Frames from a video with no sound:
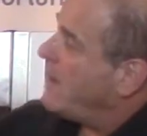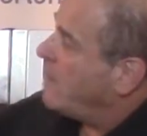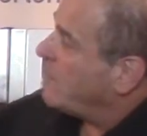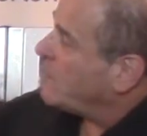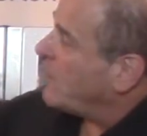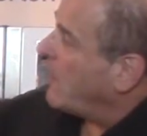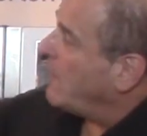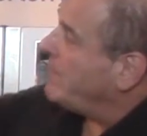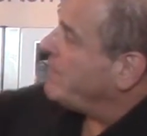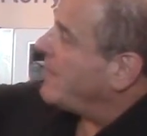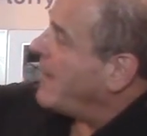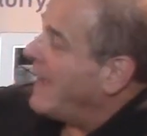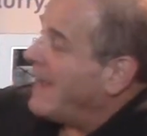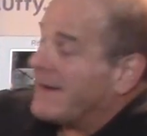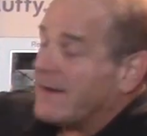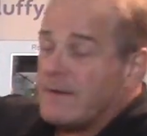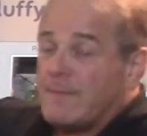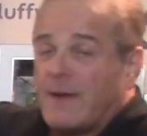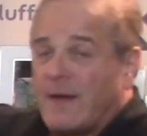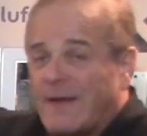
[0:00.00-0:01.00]
So I
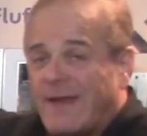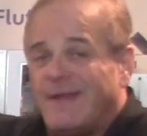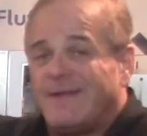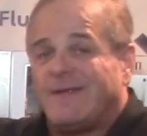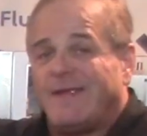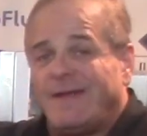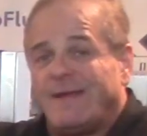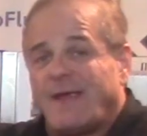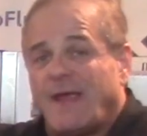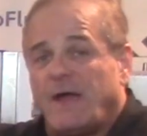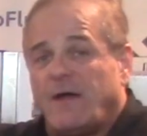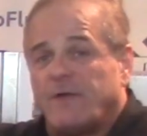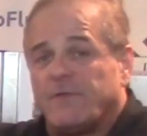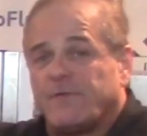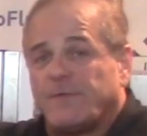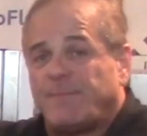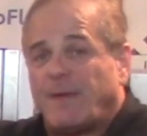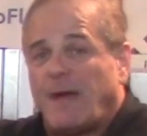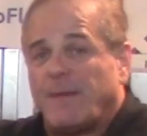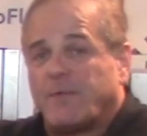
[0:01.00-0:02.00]
added about 18 gallons
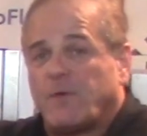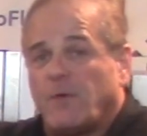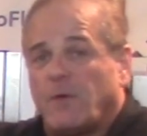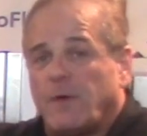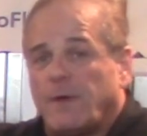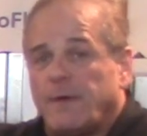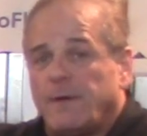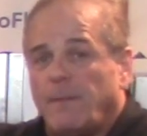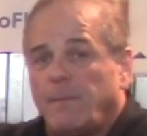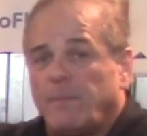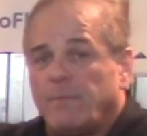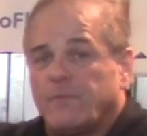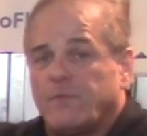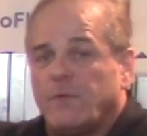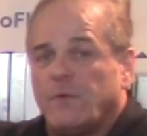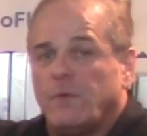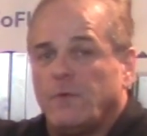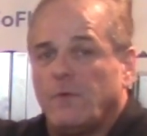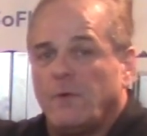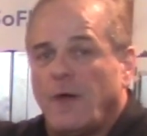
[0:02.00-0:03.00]
of popcorn
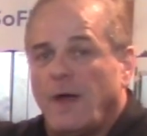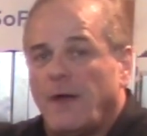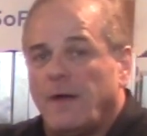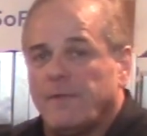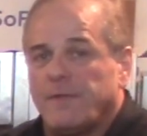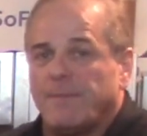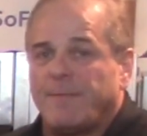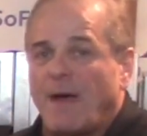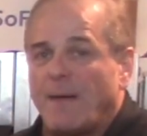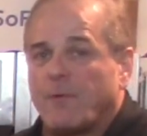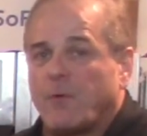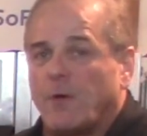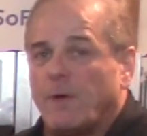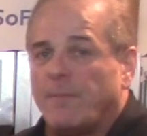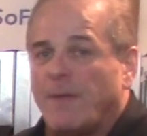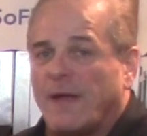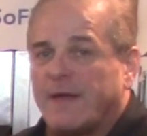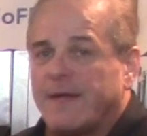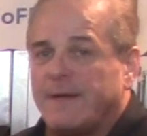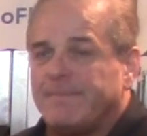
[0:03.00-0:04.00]
to uh, the popcorn
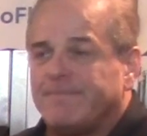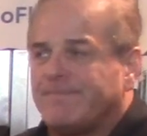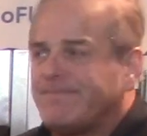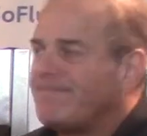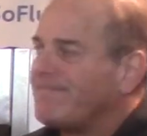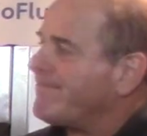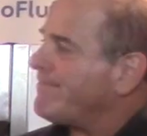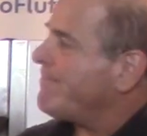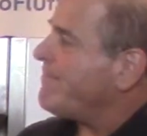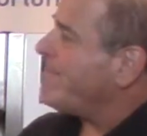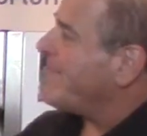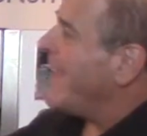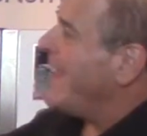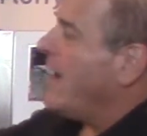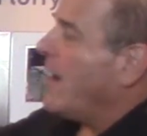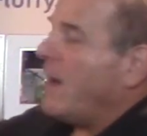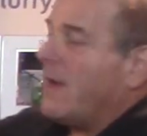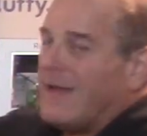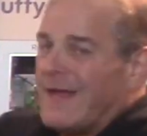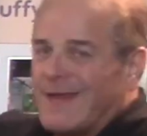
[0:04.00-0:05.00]
bucket.
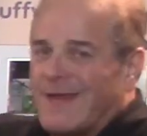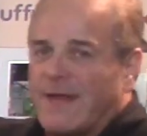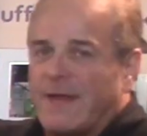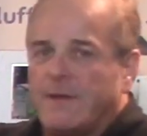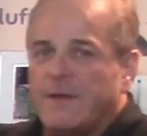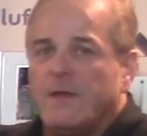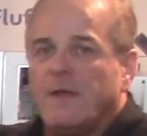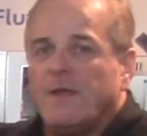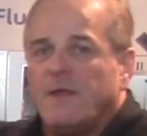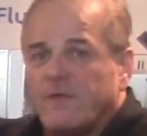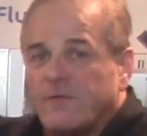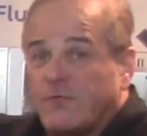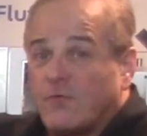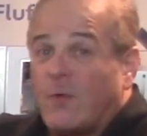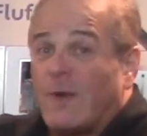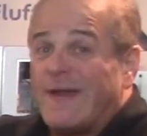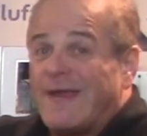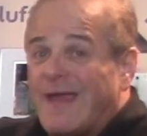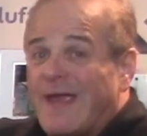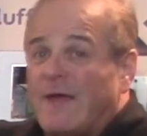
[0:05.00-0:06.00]
Uh, again,
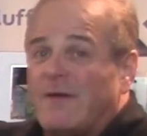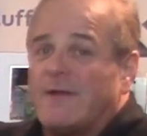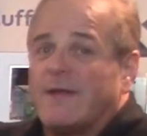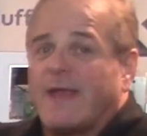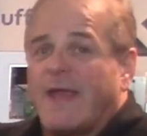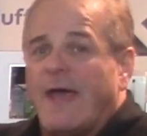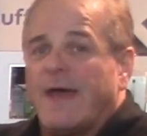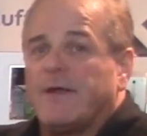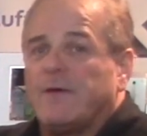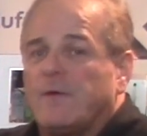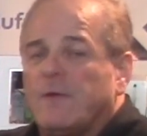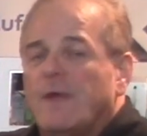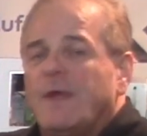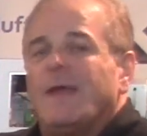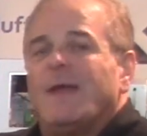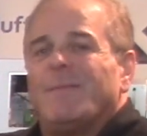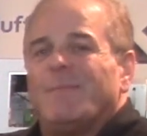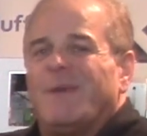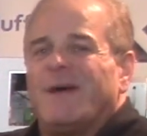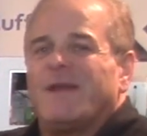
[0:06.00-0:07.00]
20 gallon kettle,
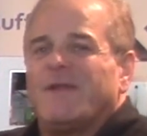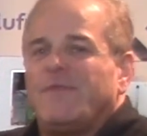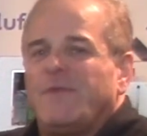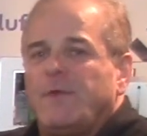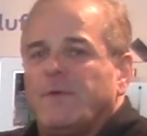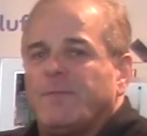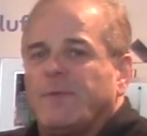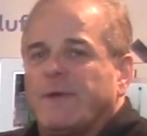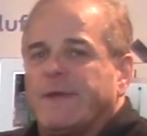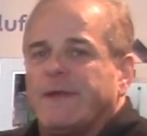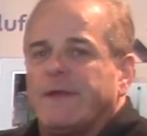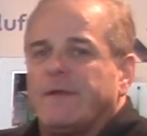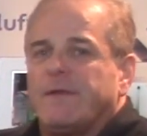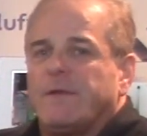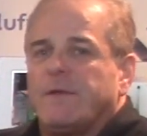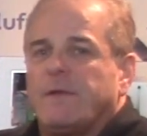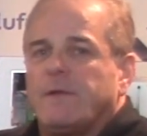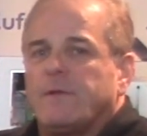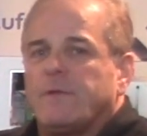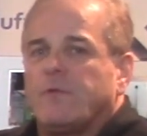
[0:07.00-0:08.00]
but if you put
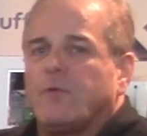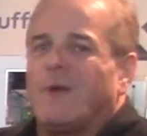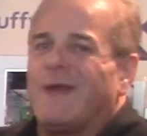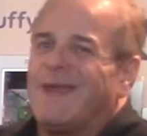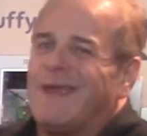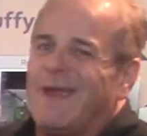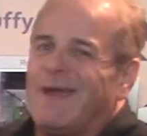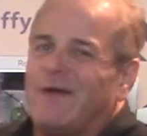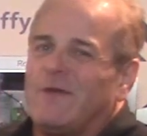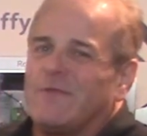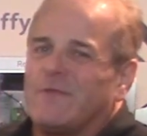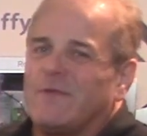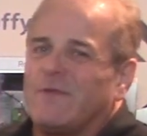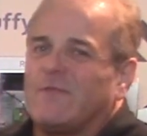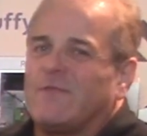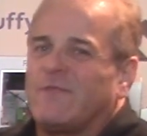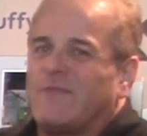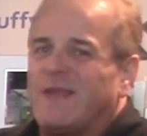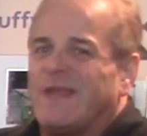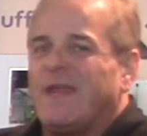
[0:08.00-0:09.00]
in 20 gallons
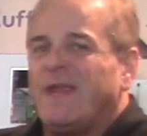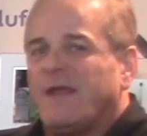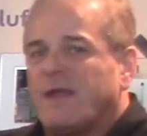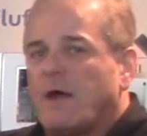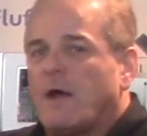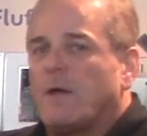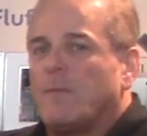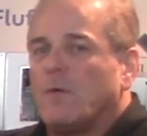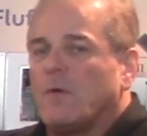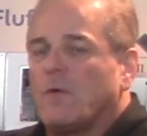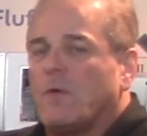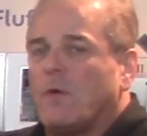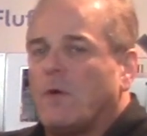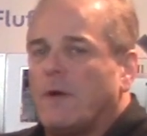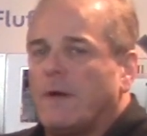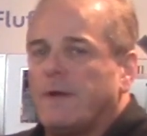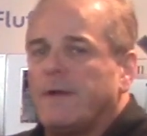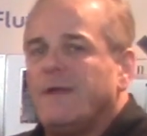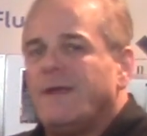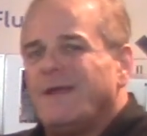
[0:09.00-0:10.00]
of sticky caramel
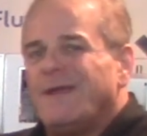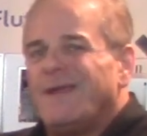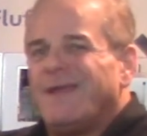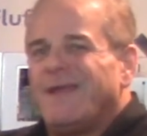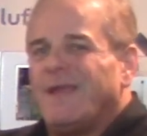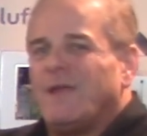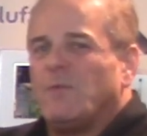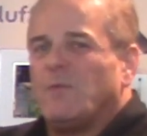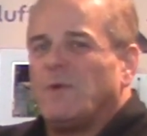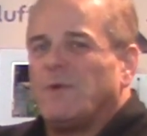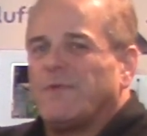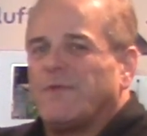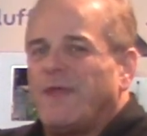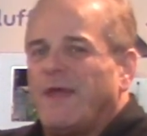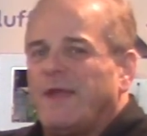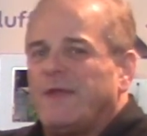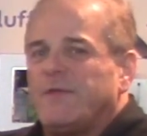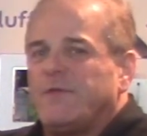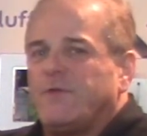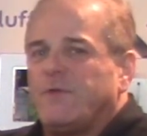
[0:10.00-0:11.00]
corn, it will
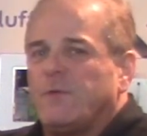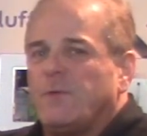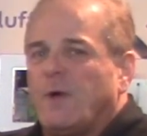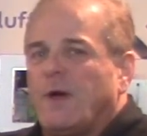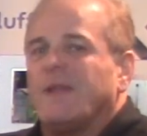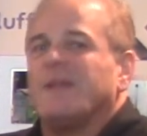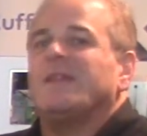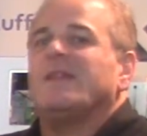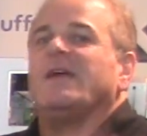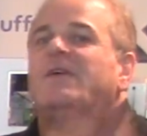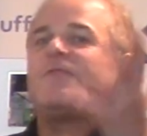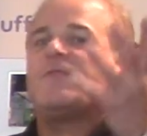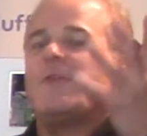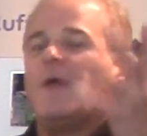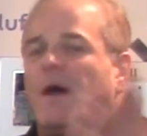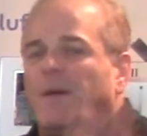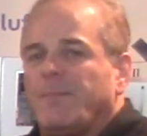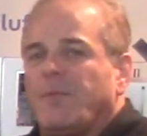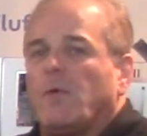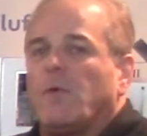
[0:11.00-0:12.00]
tend to uh, lift
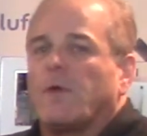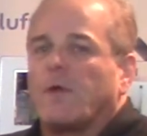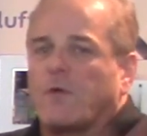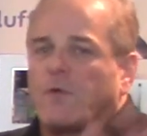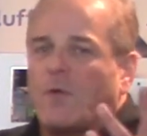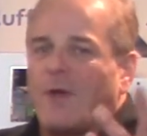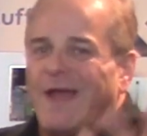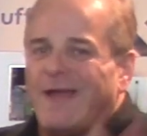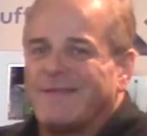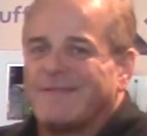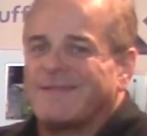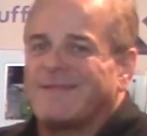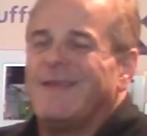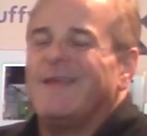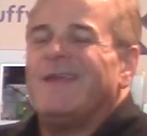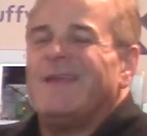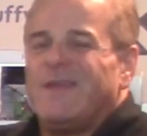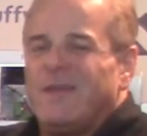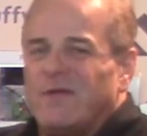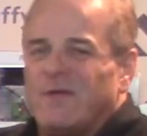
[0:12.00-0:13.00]
up or crest.
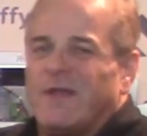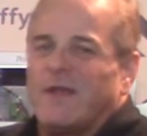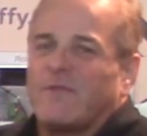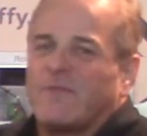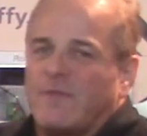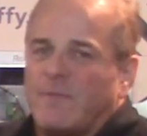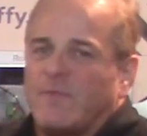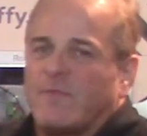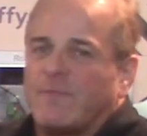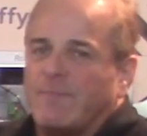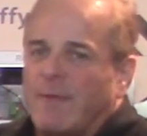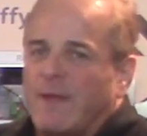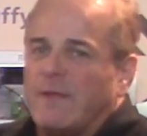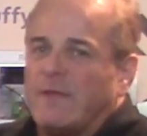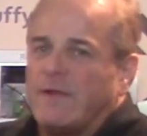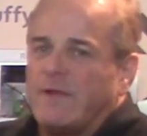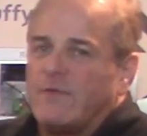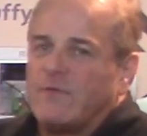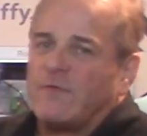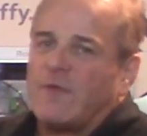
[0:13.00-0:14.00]
You'll get some
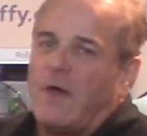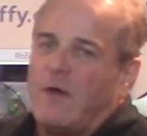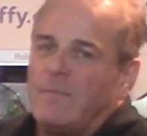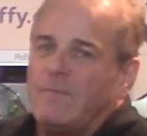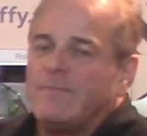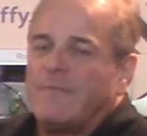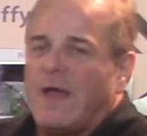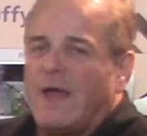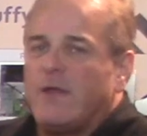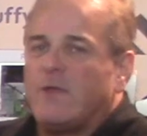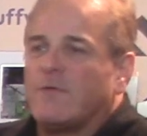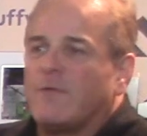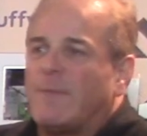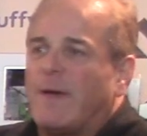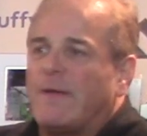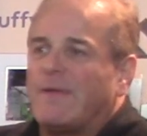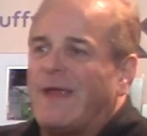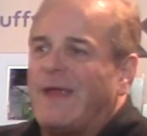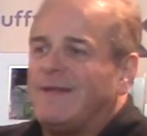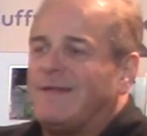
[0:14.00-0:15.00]
spillage, so I used
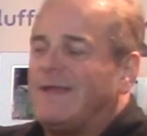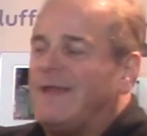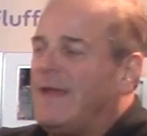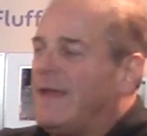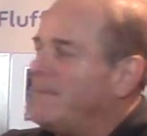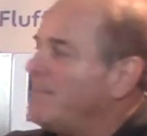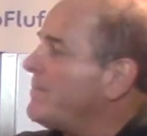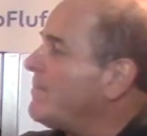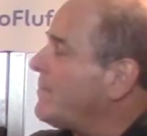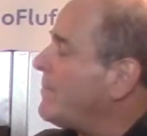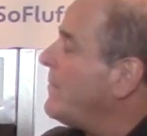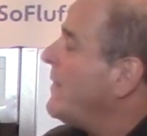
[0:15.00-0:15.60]
about 18.